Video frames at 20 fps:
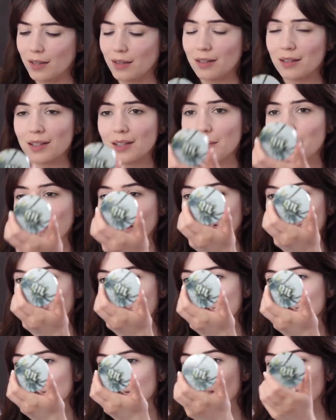And look at the
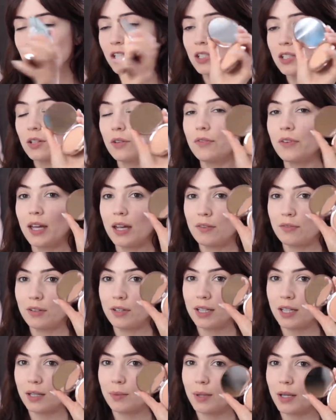packaging. I just love
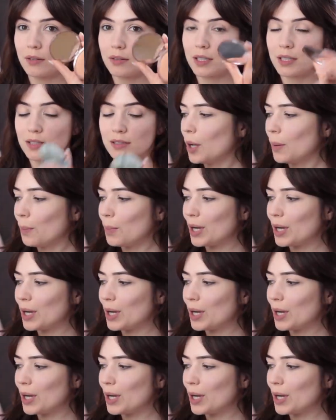everything about this.